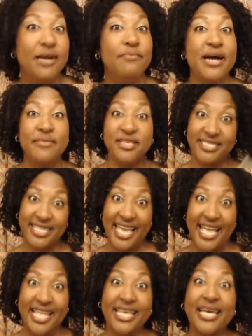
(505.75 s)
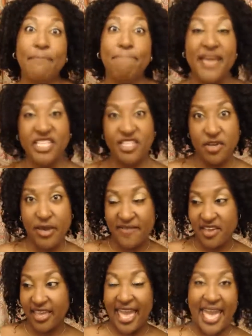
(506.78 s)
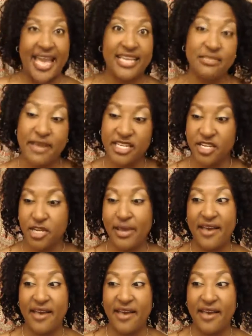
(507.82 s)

But I'm just saying, make sure you have your cash and make sure you